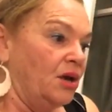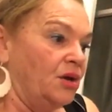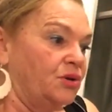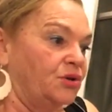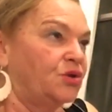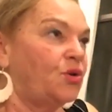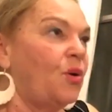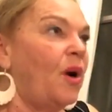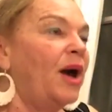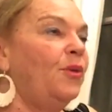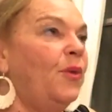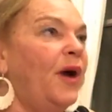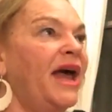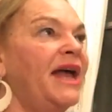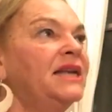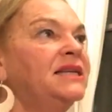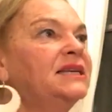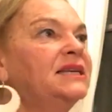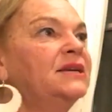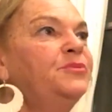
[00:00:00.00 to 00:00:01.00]
So I
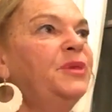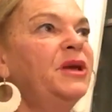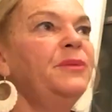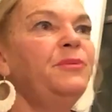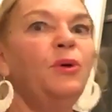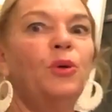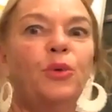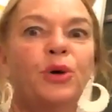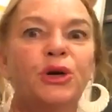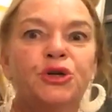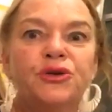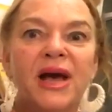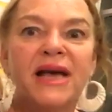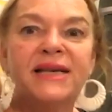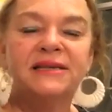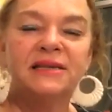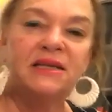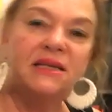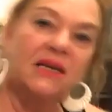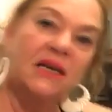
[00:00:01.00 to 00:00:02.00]
went and people were
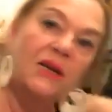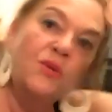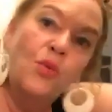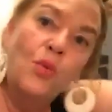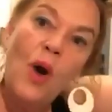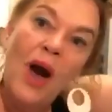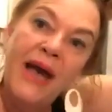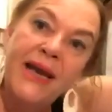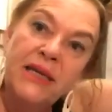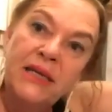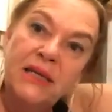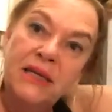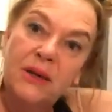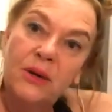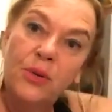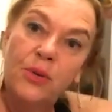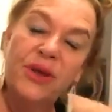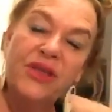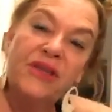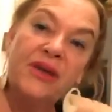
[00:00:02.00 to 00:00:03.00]
dressed in white
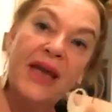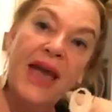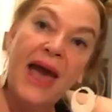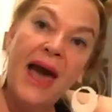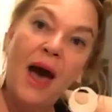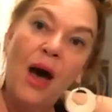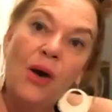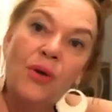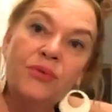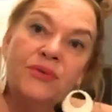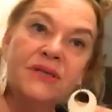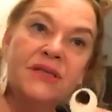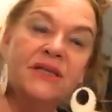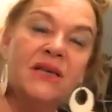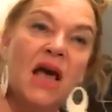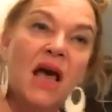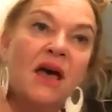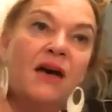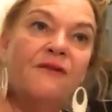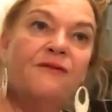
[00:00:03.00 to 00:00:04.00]
with
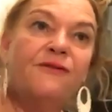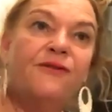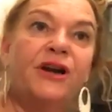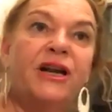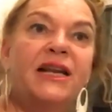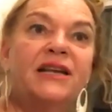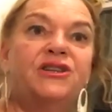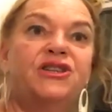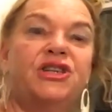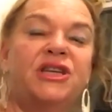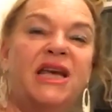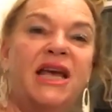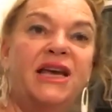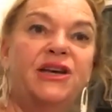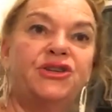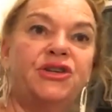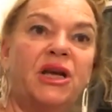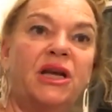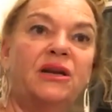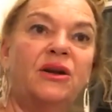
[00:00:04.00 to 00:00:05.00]
gowns for
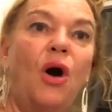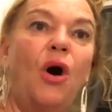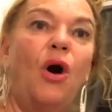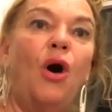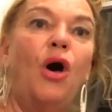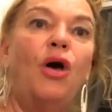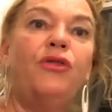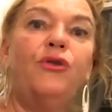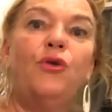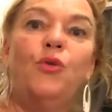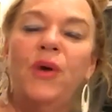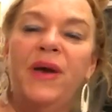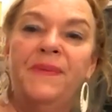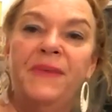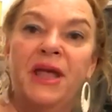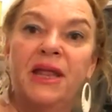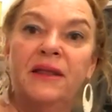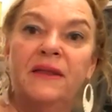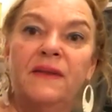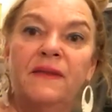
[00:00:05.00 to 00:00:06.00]
initiation, all the
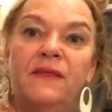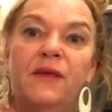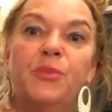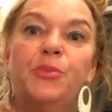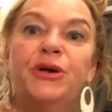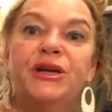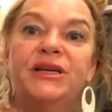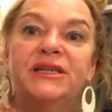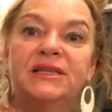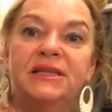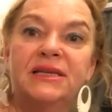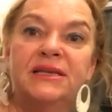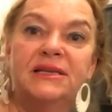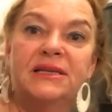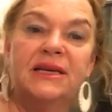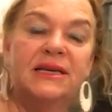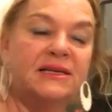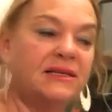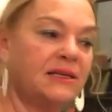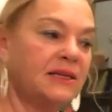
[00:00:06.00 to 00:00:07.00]
women, the
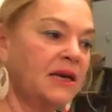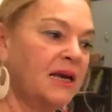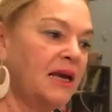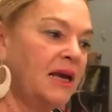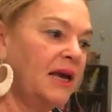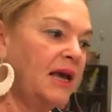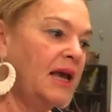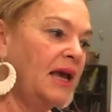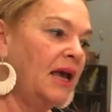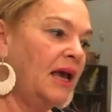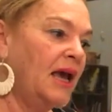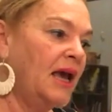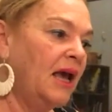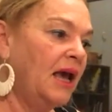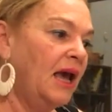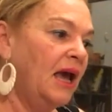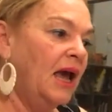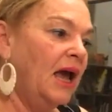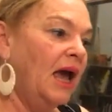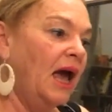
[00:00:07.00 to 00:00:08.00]
priestesses.
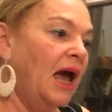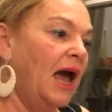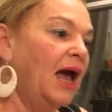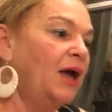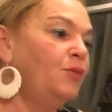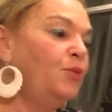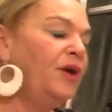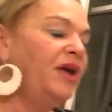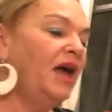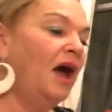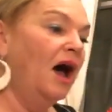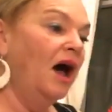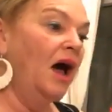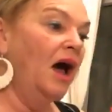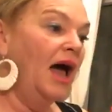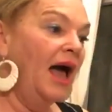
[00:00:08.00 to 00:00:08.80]
And we